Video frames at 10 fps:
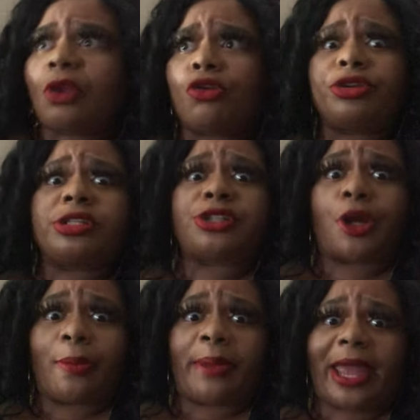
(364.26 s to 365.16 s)
or
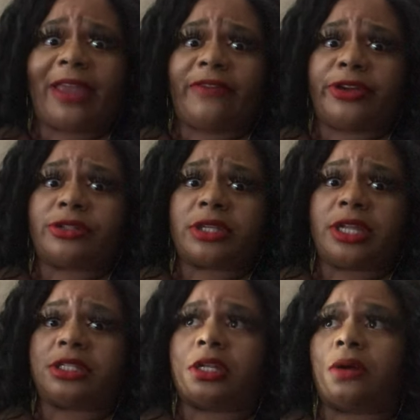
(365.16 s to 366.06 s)
disturbing behaviors.
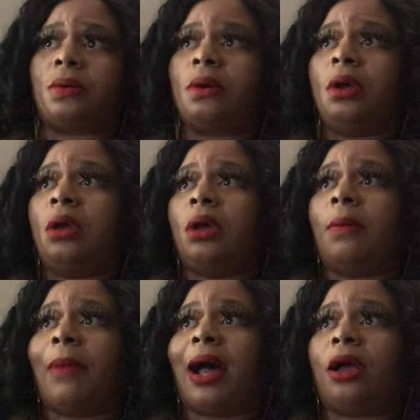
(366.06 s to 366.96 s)
And so
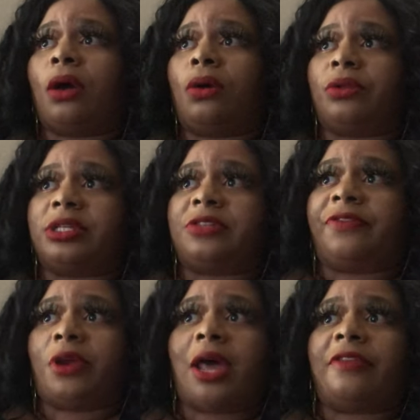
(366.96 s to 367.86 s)
my goal is to
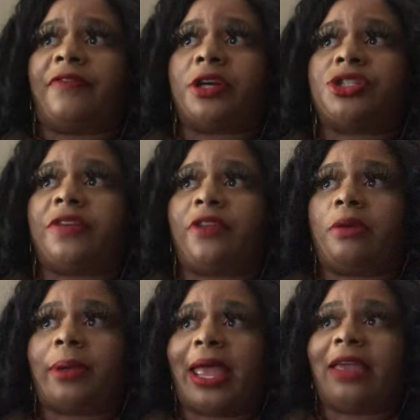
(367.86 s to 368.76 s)
figure out the function of
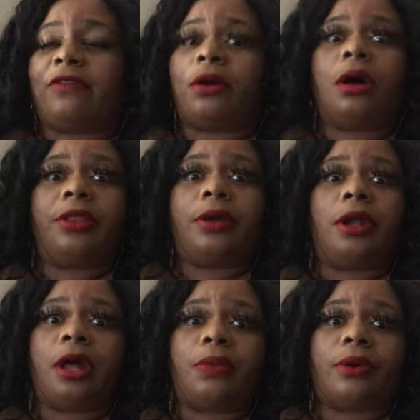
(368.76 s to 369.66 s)
their behavior.
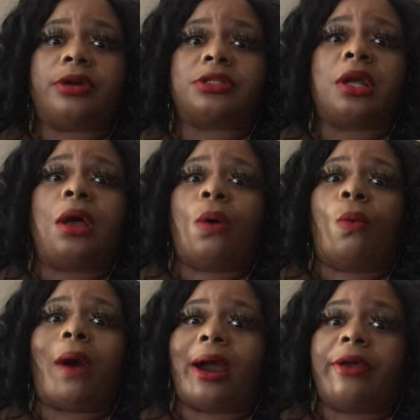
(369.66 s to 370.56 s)
In other words,
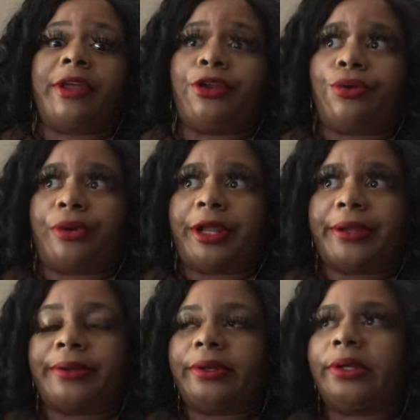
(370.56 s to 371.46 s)
why are they doing it?